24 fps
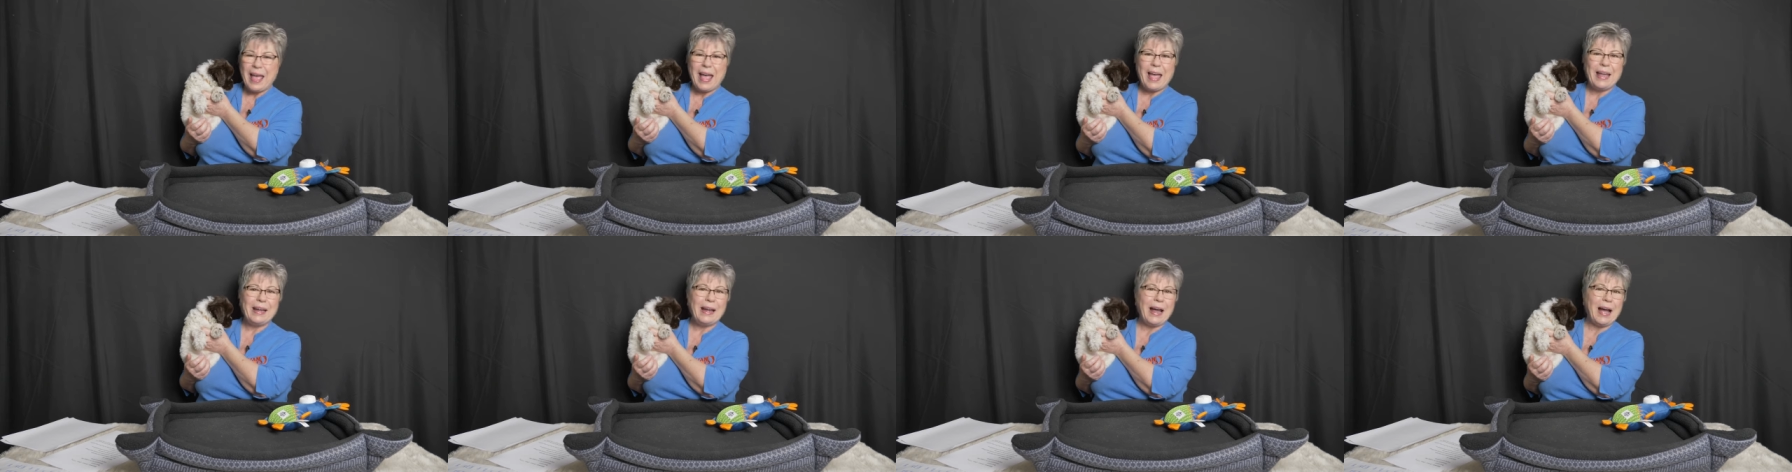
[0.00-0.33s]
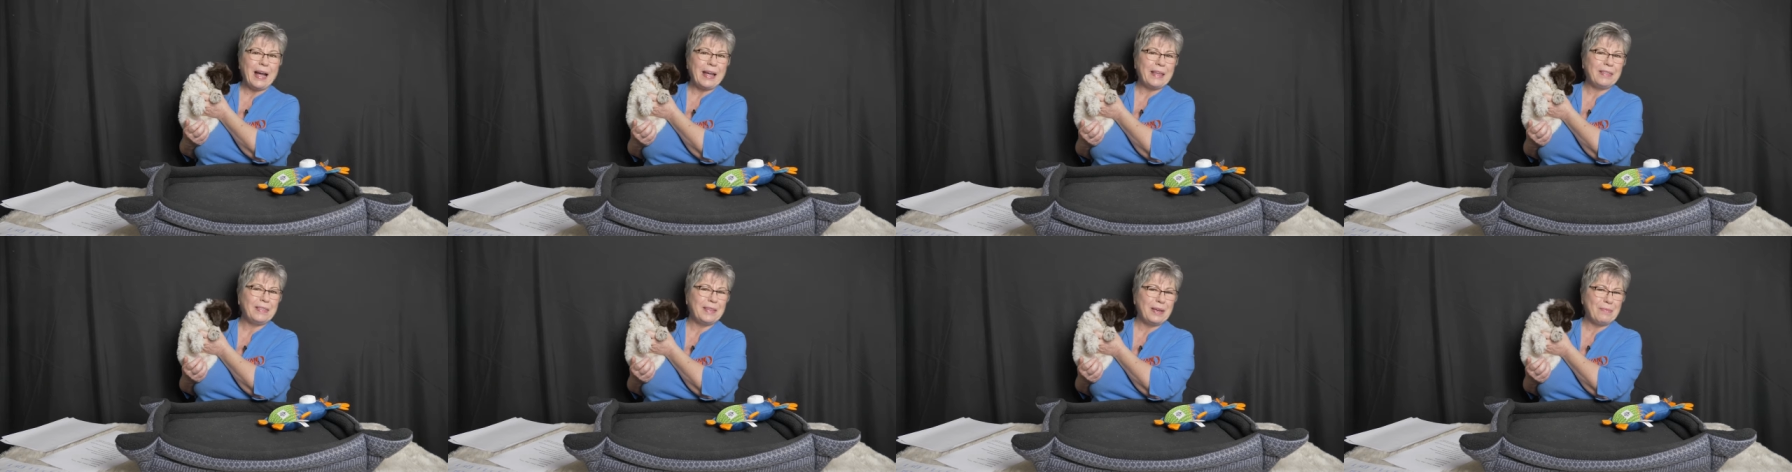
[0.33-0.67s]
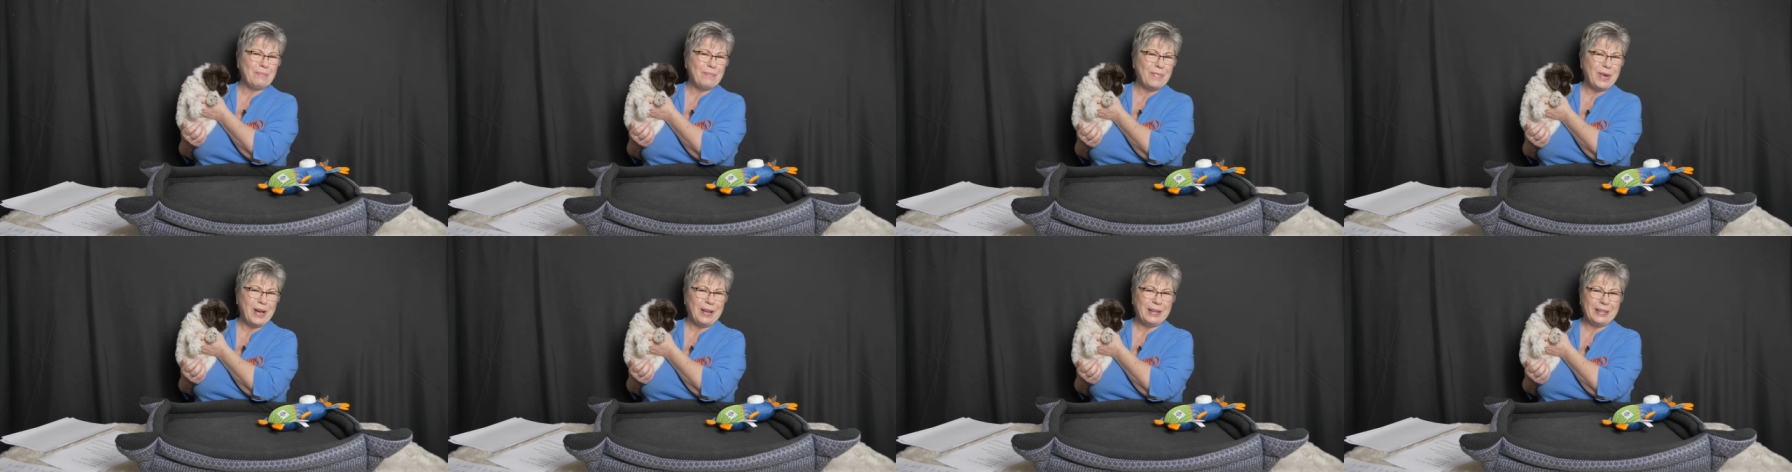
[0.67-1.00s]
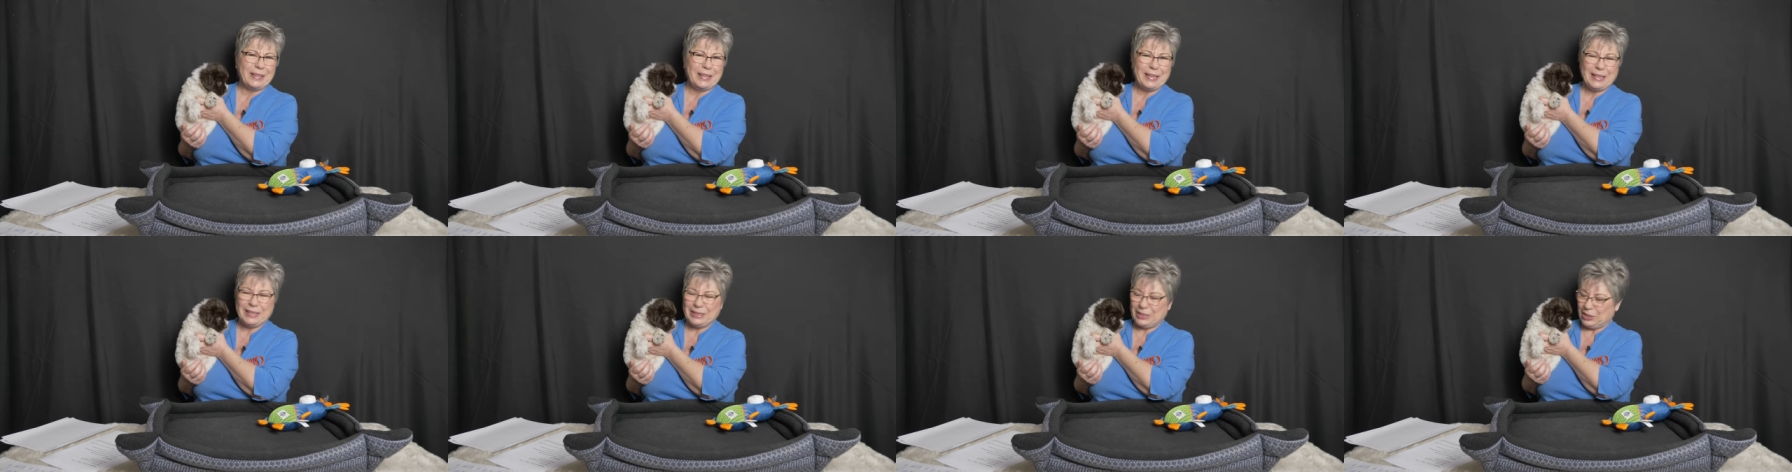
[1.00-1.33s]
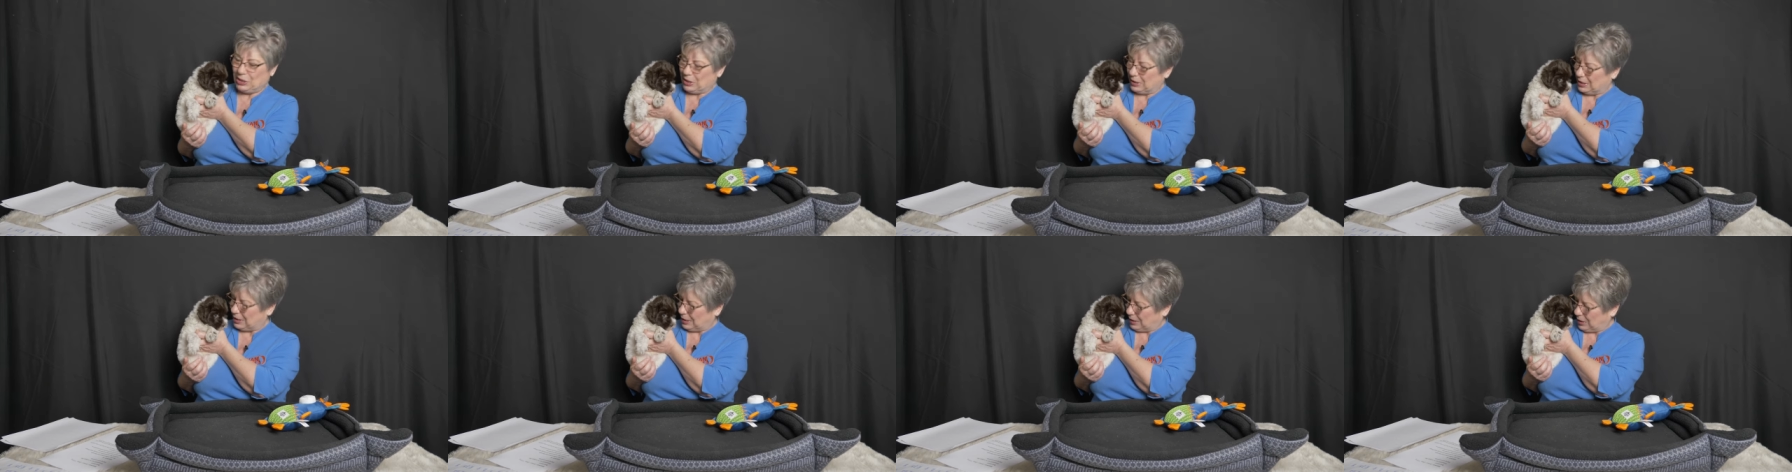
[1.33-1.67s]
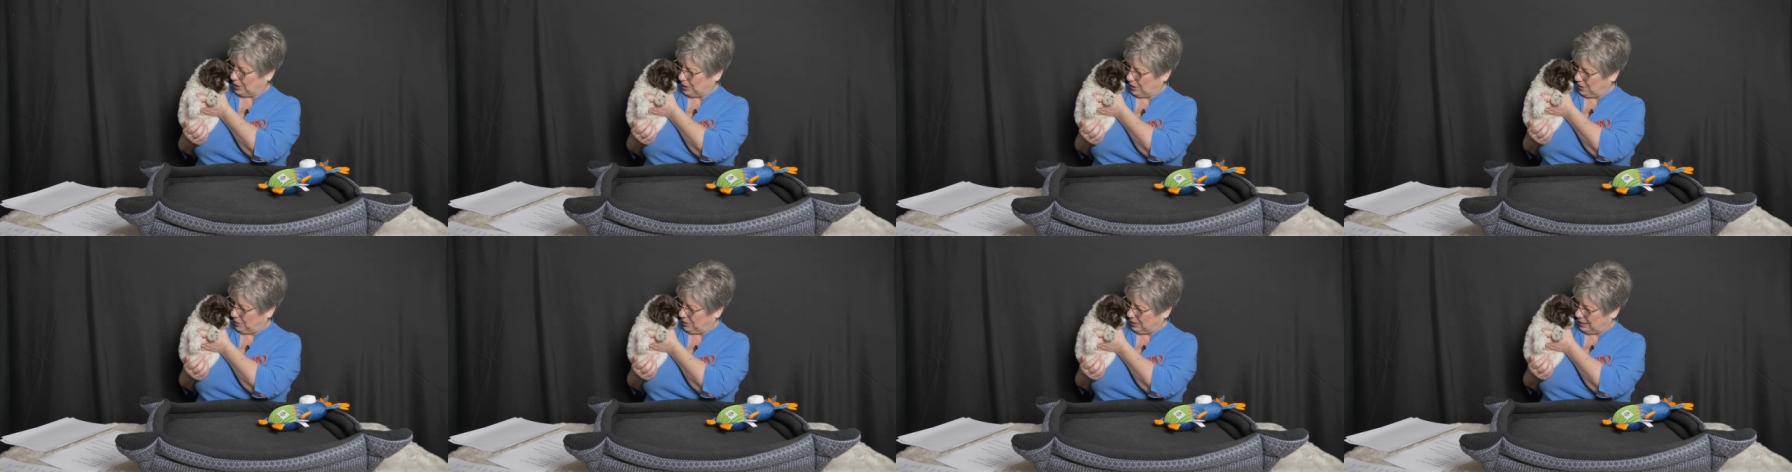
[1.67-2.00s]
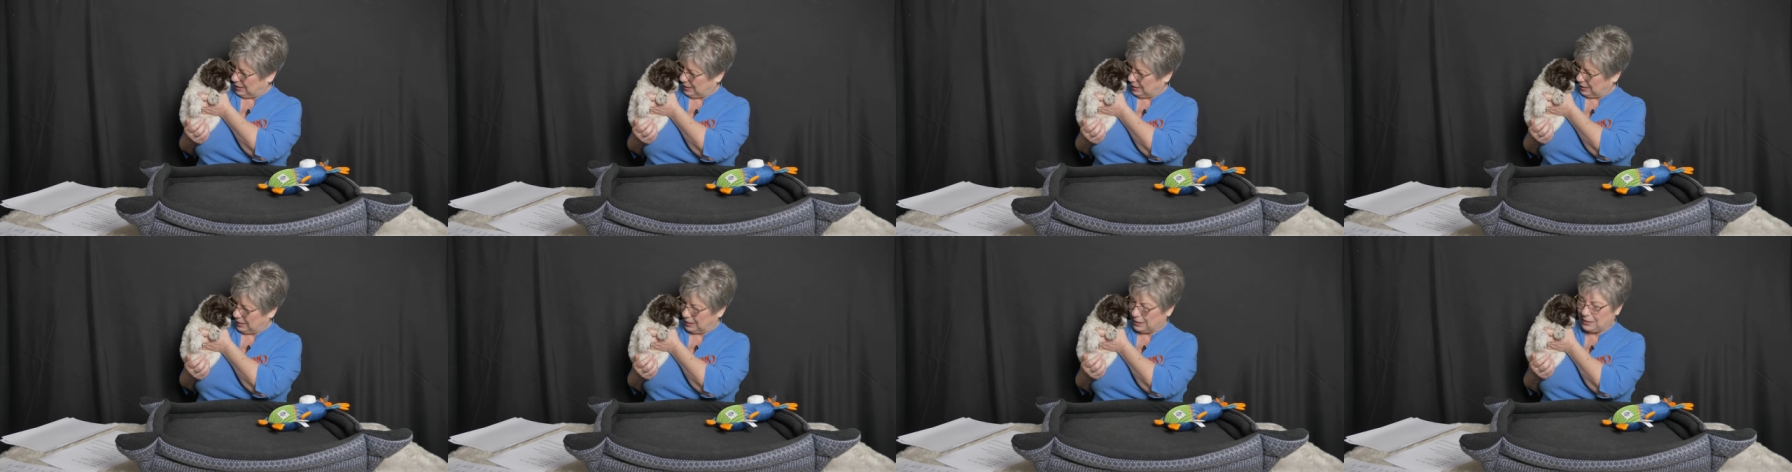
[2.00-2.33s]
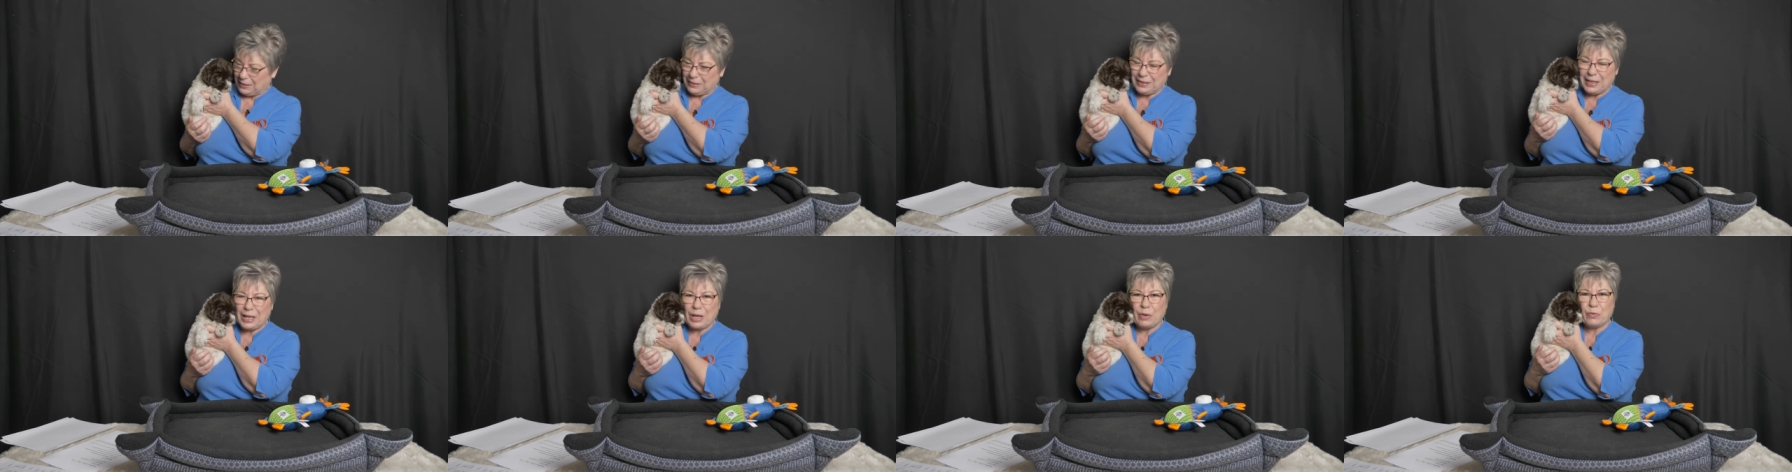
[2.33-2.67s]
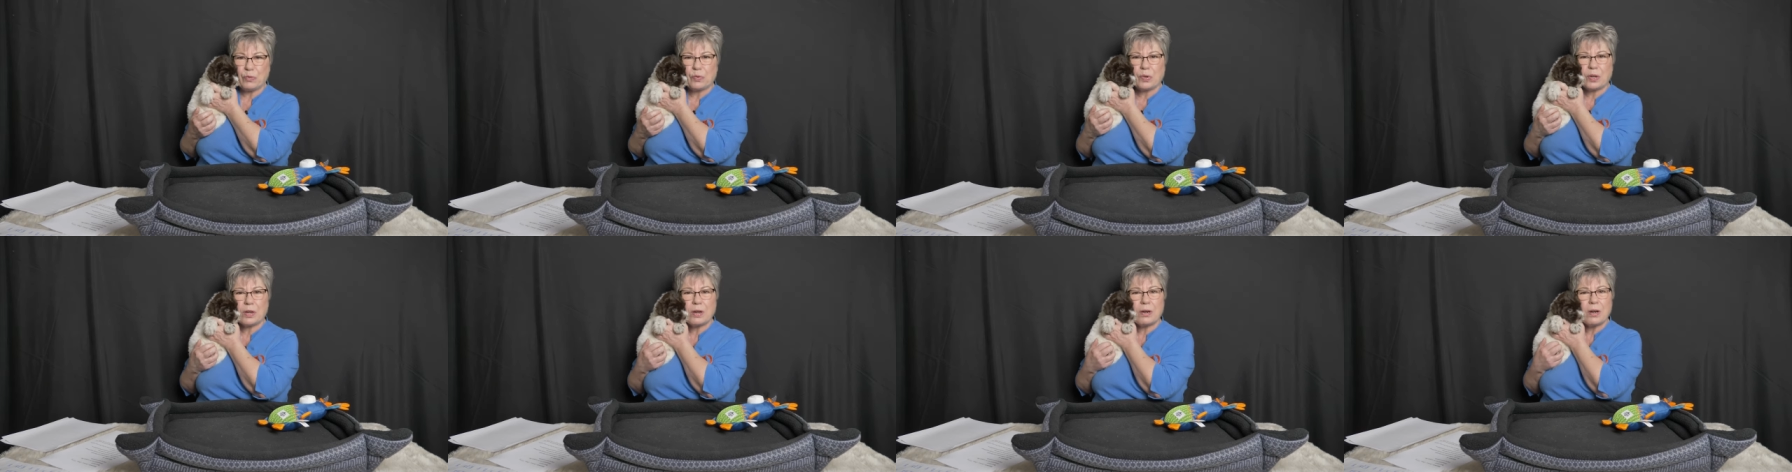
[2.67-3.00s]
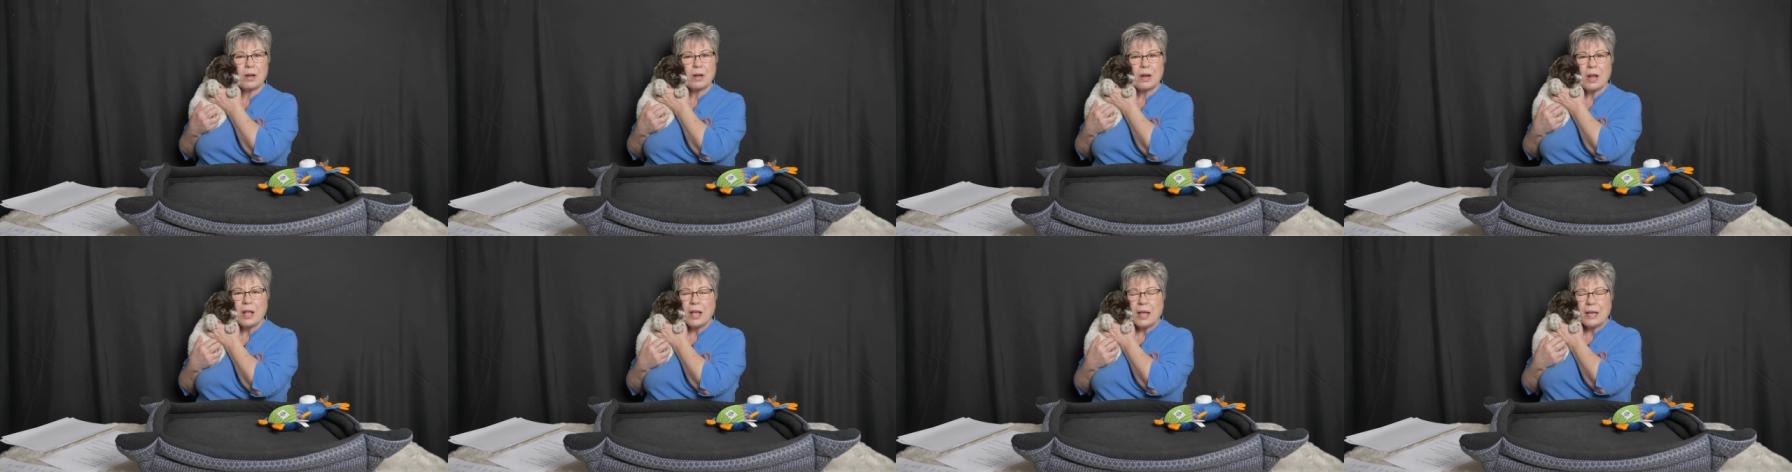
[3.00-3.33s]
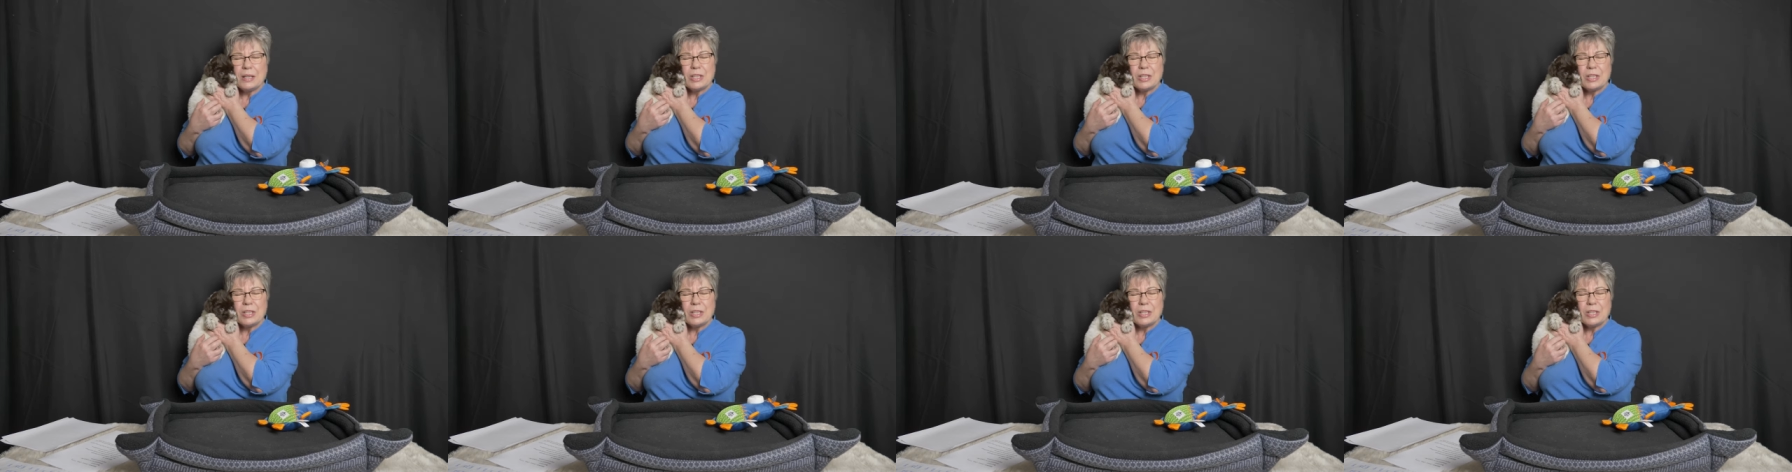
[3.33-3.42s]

And I think Molly is just the cutest little name for her.